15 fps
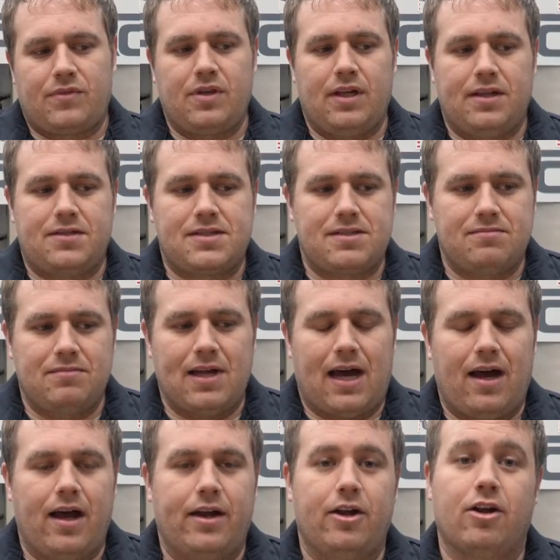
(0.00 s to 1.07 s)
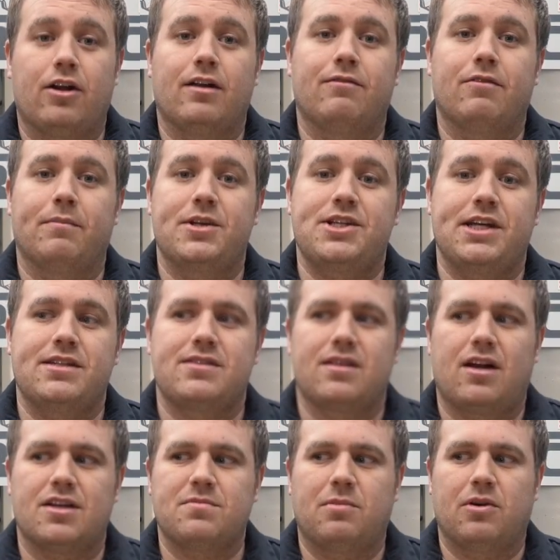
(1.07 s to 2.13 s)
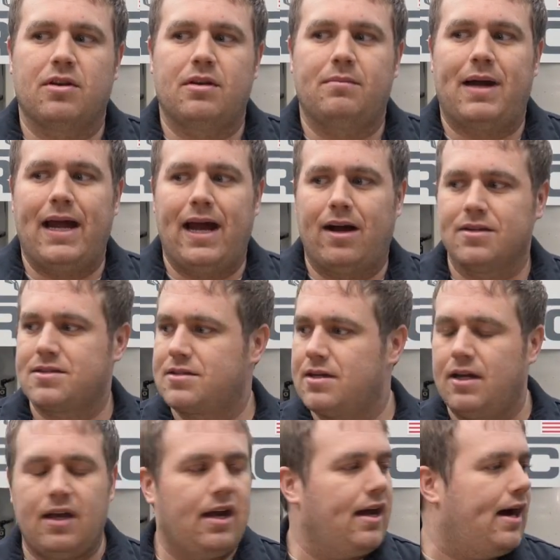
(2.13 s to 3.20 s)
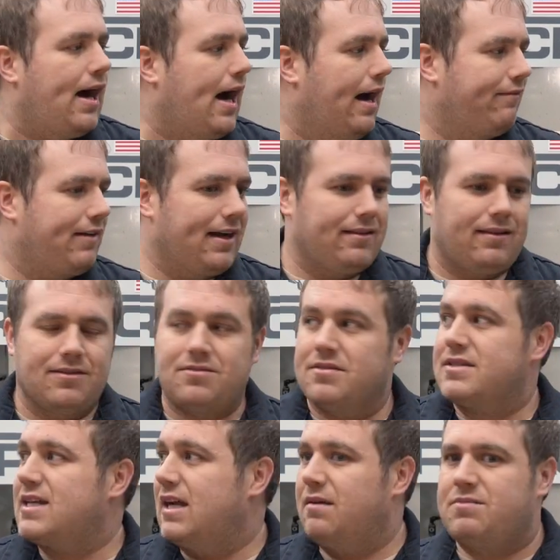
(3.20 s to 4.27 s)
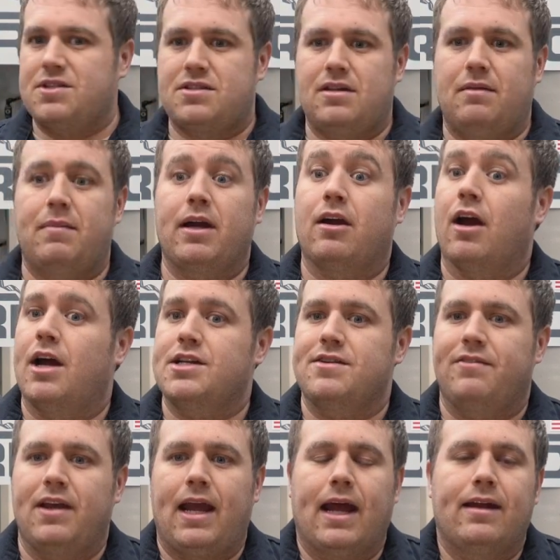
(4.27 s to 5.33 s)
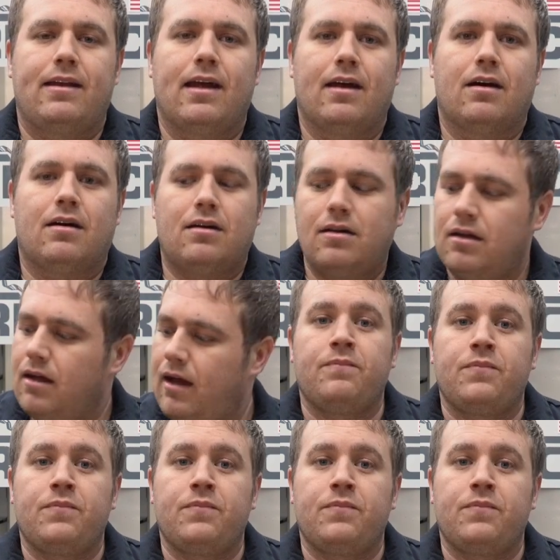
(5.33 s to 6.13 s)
It's not unheard of for machines to cost more than my house. I've got this one set up just in my garage, if you can't tell.